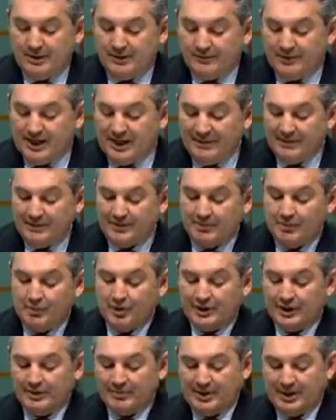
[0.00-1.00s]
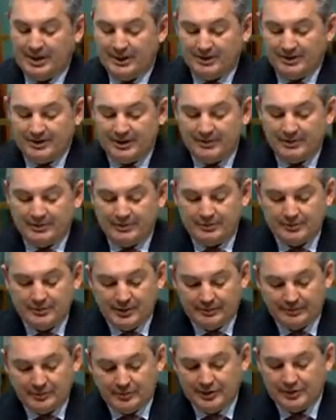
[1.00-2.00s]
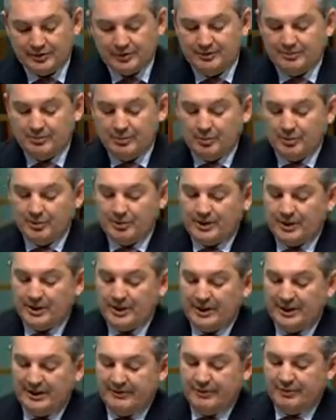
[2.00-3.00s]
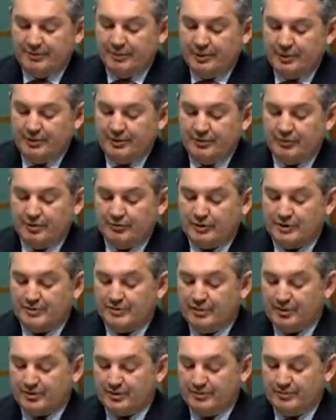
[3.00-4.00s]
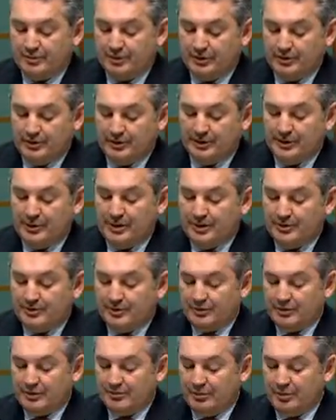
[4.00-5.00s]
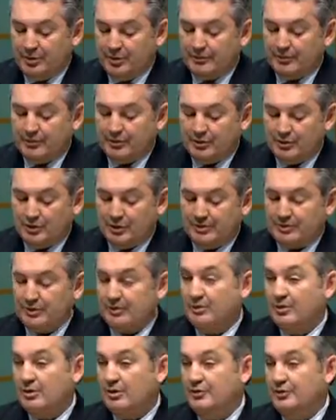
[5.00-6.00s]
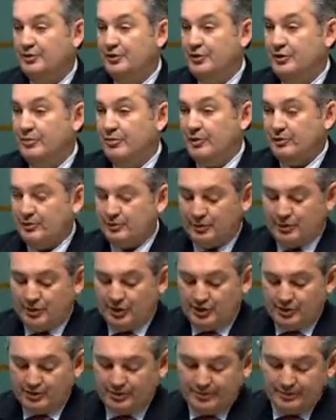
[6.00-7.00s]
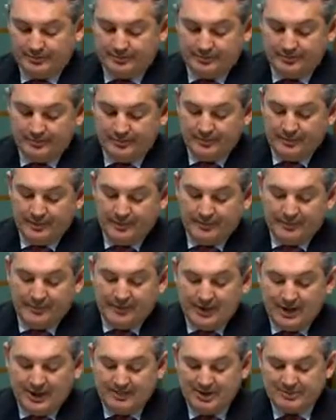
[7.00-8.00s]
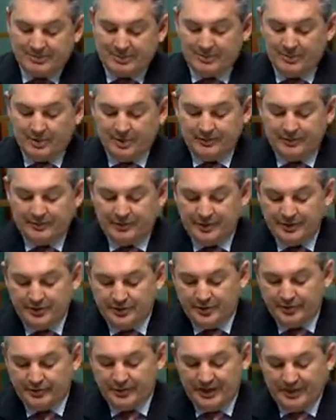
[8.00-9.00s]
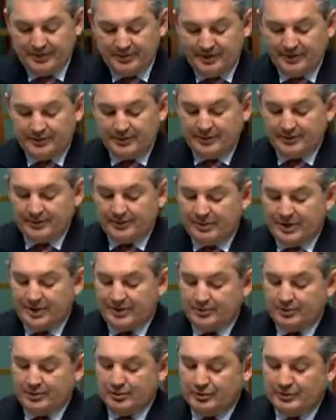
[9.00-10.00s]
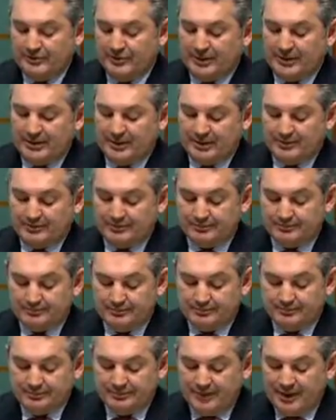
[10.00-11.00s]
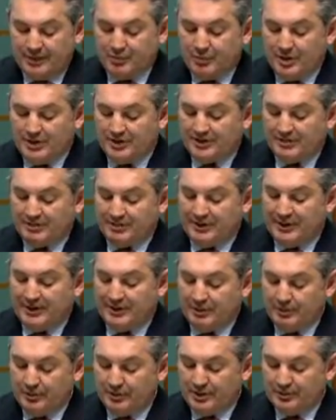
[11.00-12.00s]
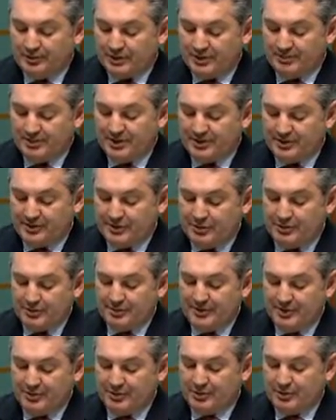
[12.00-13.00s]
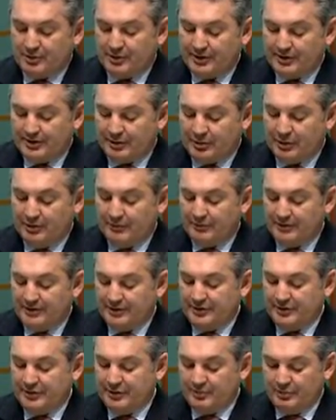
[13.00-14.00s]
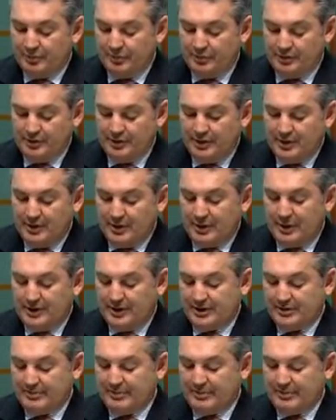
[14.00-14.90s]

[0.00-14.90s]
Fathers and working partners have traditionally borne a heavy burden of responsibility during the birth or adoption of a newborn child. They must provide for their new family as a main source of income, and once completing work, they must still spend quality time with their newborn and their